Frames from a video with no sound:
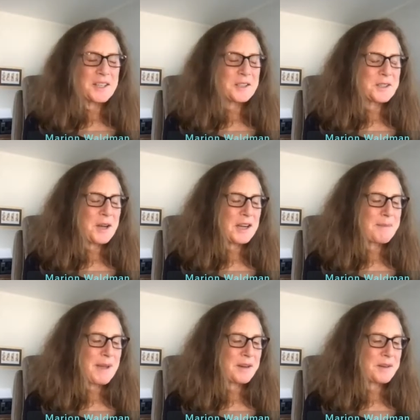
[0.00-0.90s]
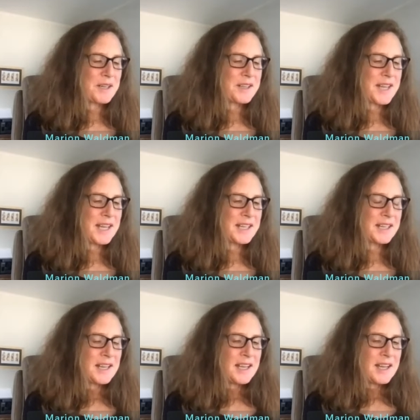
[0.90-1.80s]
talk about
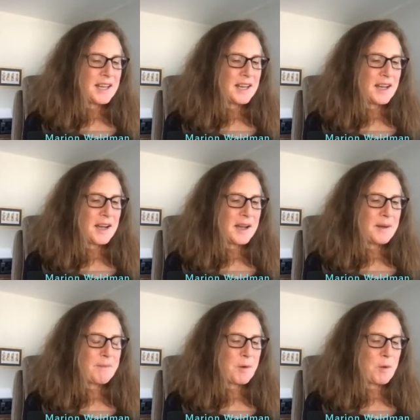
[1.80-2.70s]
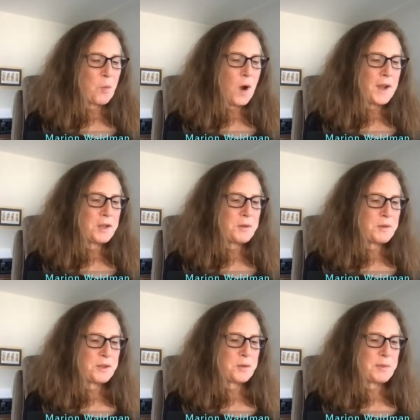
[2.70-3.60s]
then what you do,